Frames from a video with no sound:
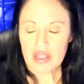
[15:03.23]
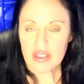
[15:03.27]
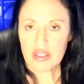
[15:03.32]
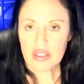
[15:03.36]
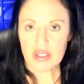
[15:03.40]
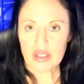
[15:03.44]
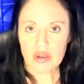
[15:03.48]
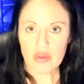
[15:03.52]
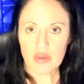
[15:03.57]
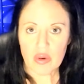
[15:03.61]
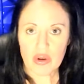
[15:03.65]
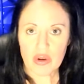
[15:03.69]

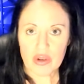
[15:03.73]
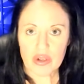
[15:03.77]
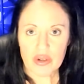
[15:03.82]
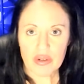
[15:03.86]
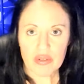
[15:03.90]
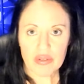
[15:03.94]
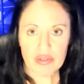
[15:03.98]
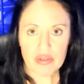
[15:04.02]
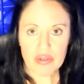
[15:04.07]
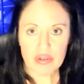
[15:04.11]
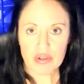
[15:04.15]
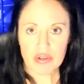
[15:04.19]
you, or your
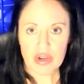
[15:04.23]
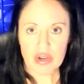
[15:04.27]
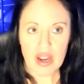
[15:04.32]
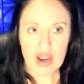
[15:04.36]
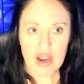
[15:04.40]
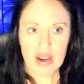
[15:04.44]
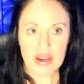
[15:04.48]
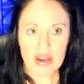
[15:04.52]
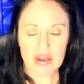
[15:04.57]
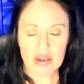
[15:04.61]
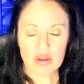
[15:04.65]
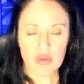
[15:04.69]
third
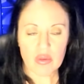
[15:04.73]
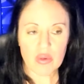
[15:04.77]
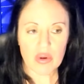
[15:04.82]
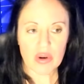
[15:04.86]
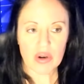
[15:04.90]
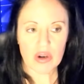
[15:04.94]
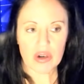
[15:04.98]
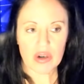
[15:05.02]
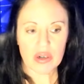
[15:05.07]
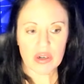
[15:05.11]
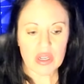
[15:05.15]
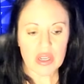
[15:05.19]
eye,
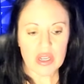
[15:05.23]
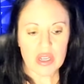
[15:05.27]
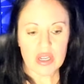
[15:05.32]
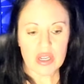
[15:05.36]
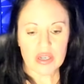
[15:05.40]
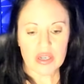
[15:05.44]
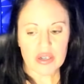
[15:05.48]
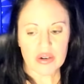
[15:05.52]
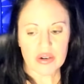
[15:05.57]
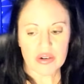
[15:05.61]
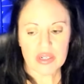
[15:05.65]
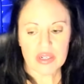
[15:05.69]
or
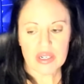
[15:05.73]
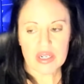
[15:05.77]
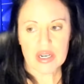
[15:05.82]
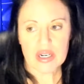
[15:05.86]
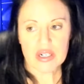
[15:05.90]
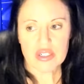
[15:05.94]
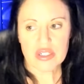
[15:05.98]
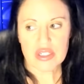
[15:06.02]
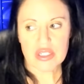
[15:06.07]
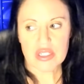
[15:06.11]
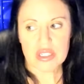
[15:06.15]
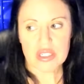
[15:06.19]
your
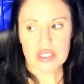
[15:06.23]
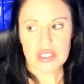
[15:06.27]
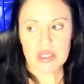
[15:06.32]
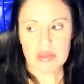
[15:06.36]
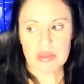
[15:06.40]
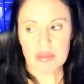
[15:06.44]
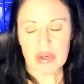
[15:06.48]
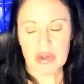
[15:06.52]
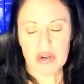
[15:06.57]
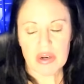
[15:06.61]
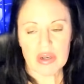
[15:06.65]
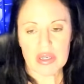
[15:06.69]
connection to
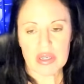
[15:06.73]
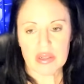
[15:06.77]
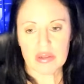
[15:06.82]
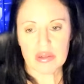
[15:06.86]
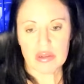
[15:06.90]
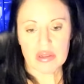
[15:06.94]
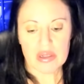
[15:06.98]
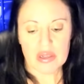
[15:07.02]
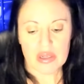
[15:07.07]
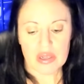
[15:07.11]
spirit.